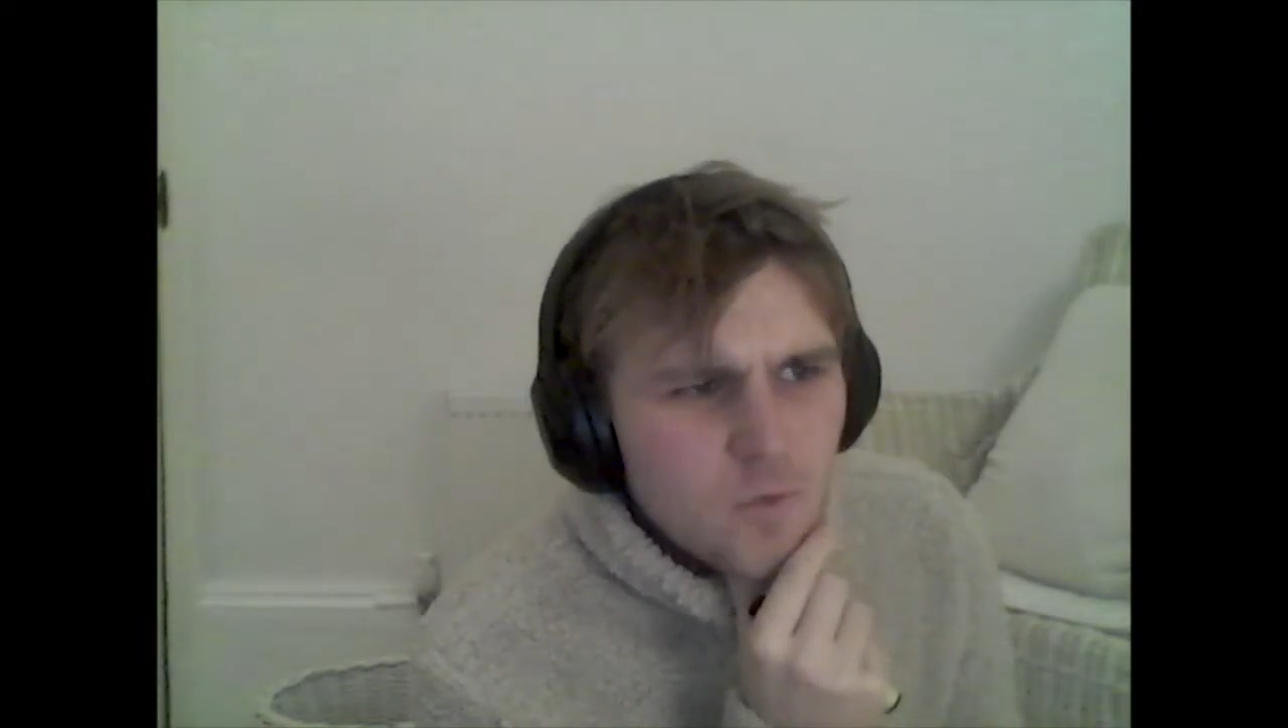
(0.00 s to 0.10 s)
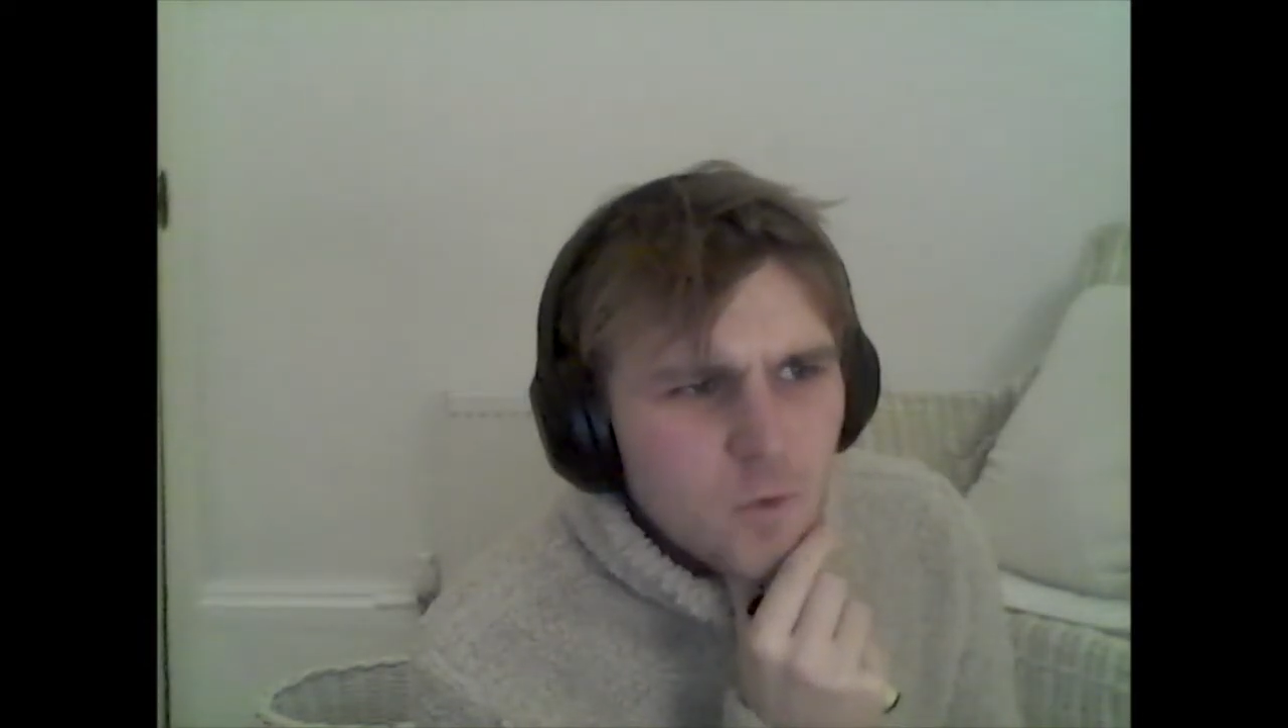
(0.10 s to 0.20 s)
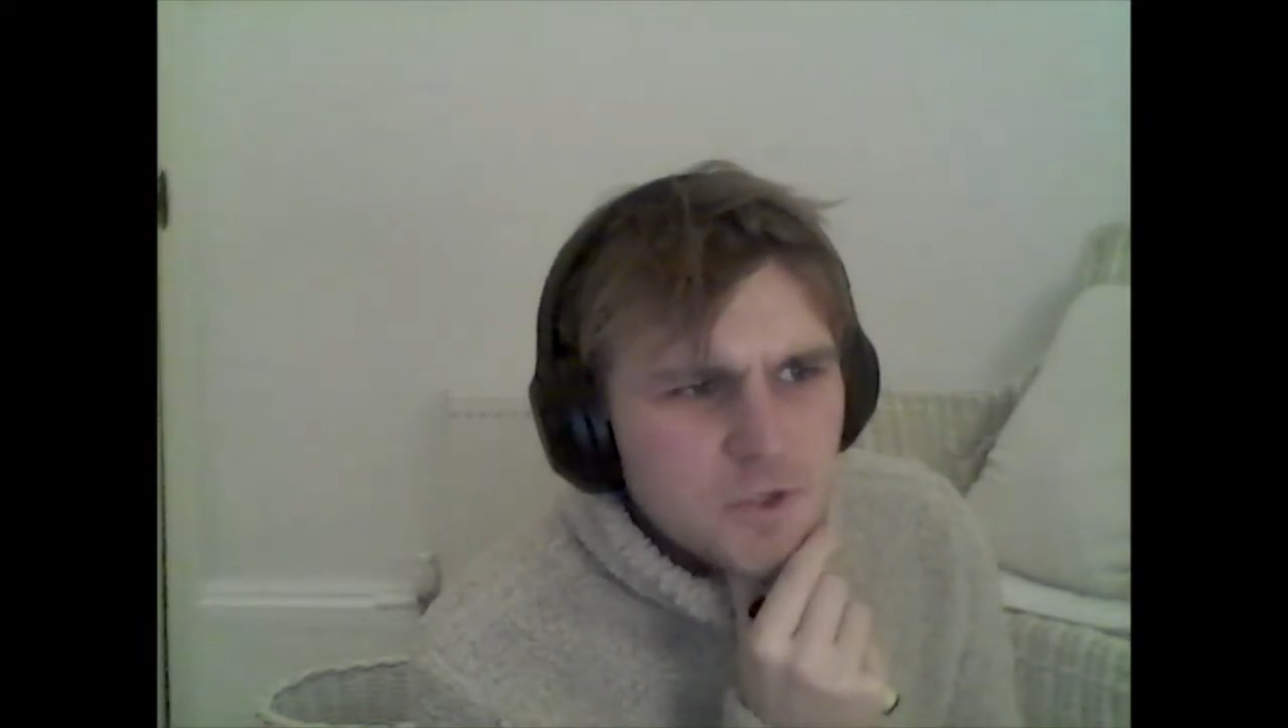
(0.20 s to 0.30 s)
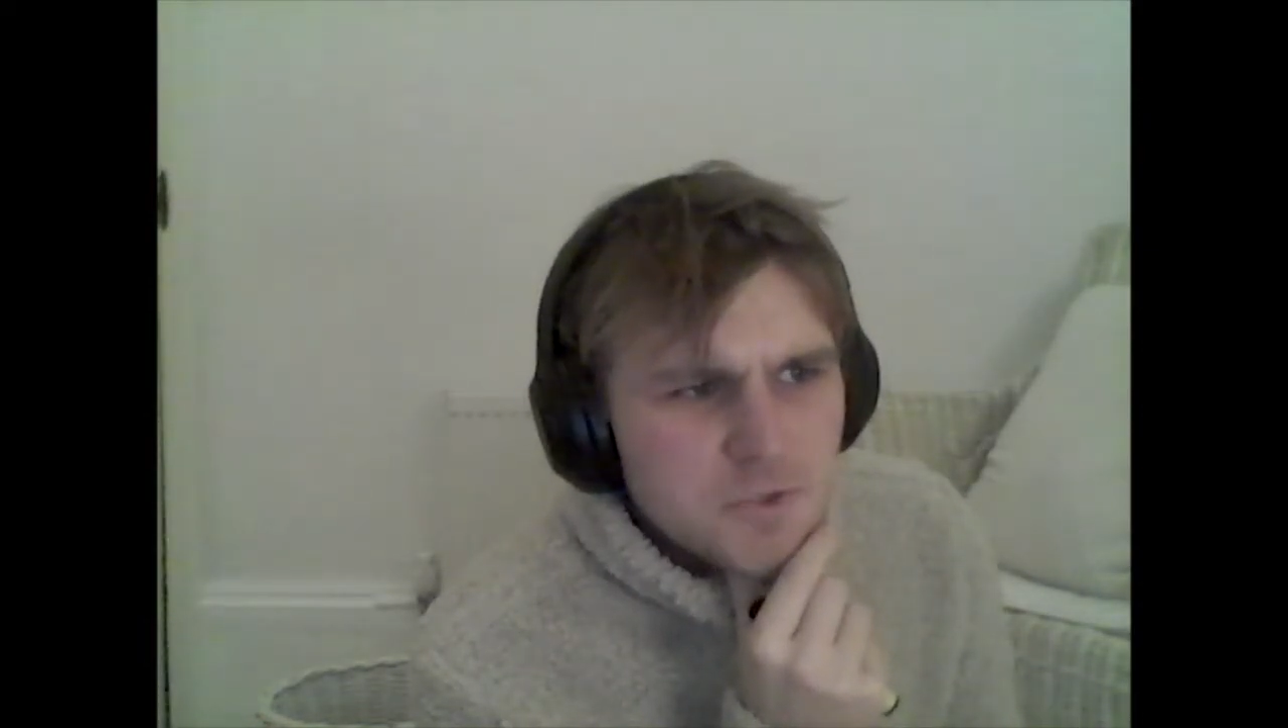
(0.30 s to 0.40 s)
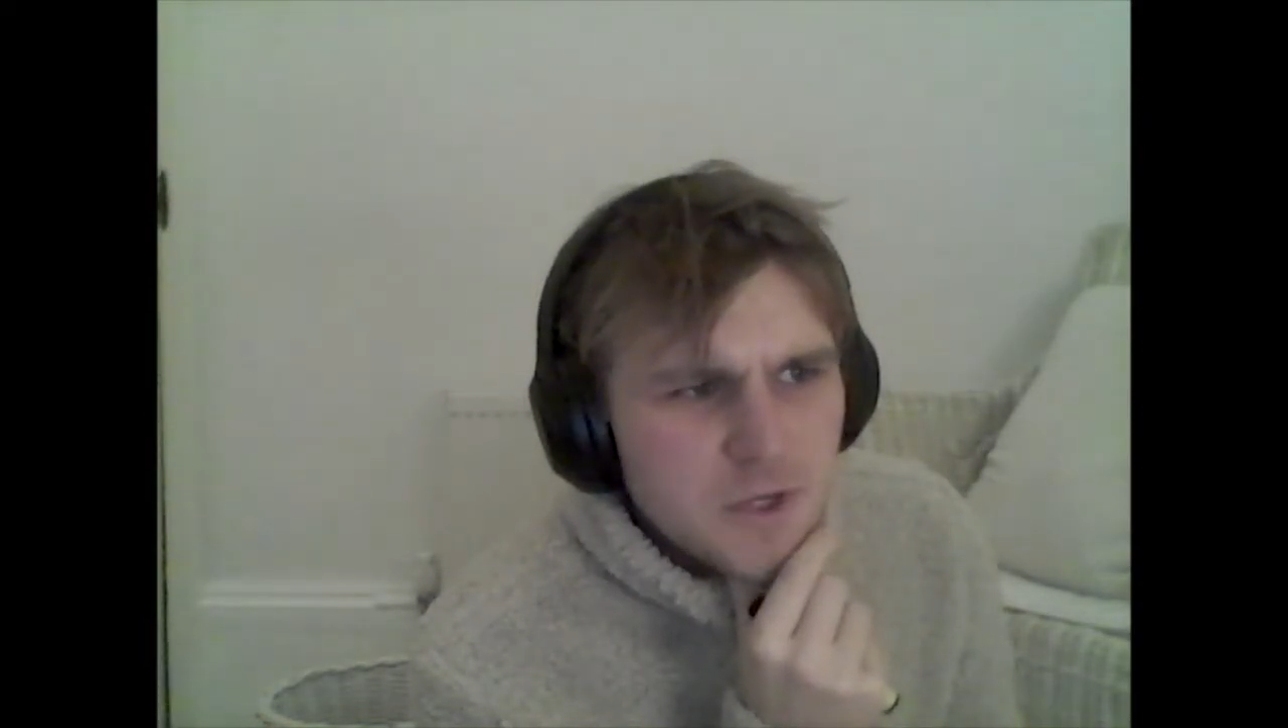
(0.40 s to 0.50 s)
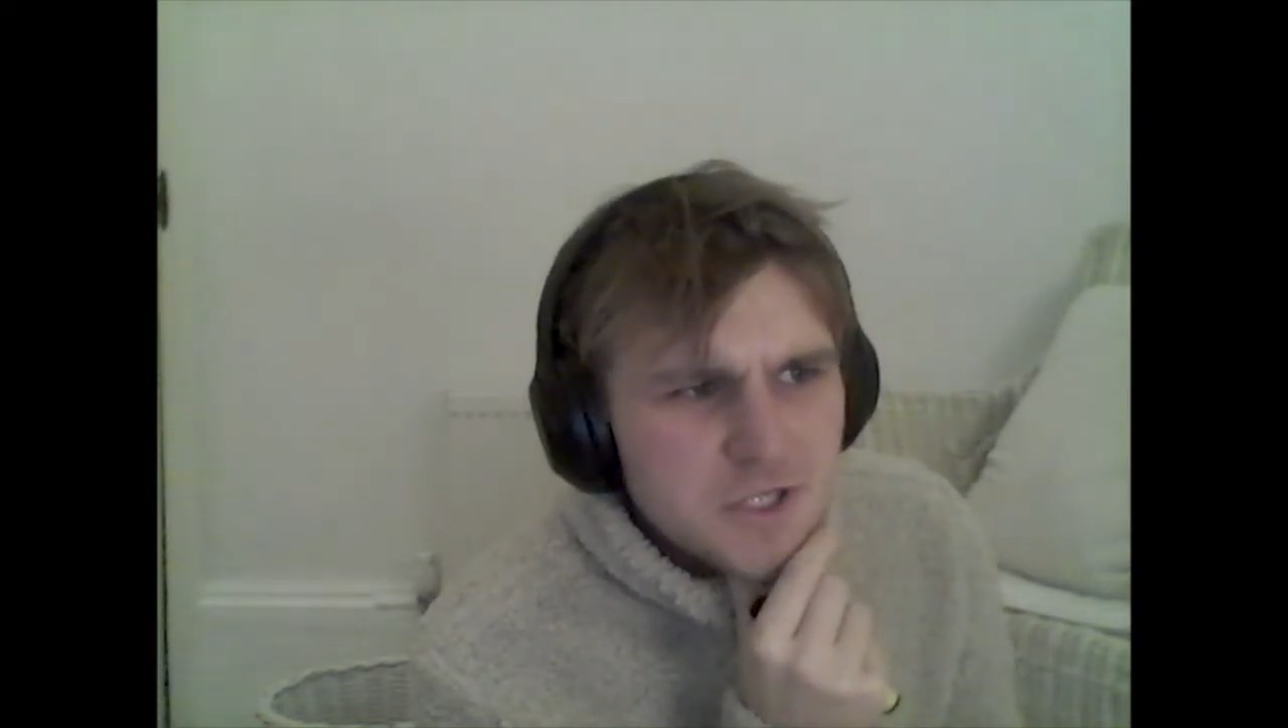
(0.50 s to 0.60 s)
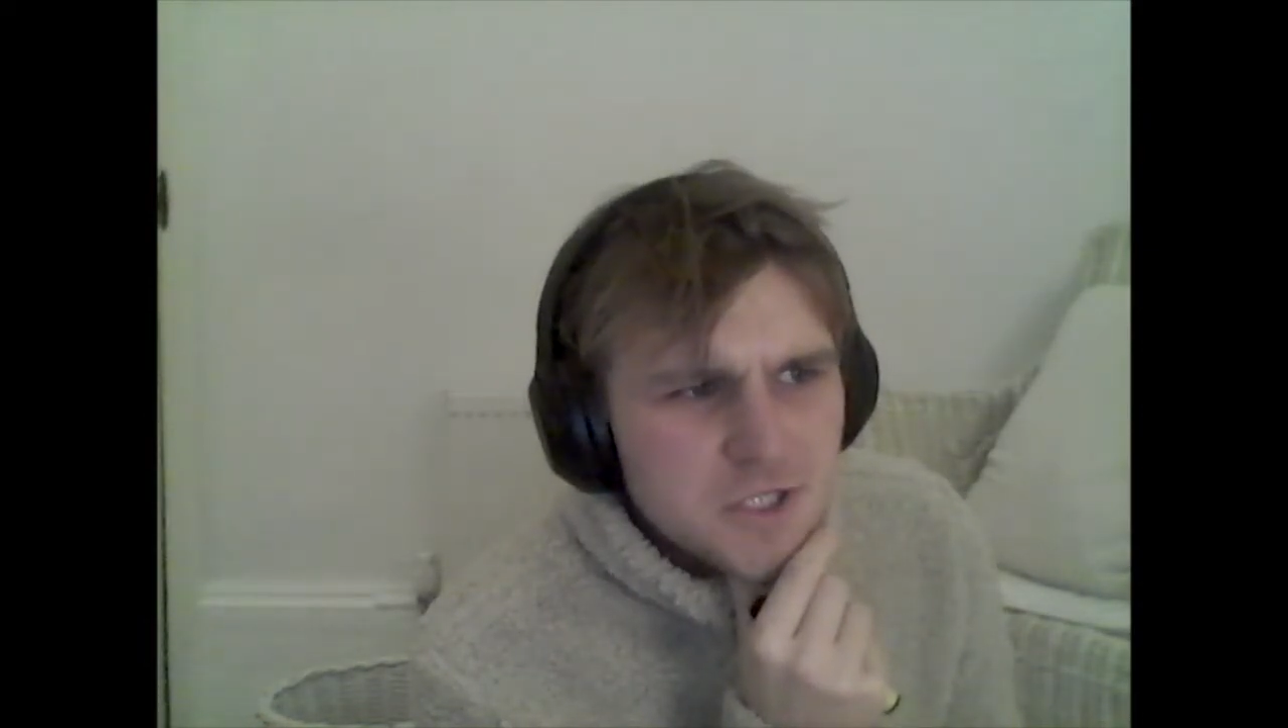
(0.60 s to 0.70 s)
what drugs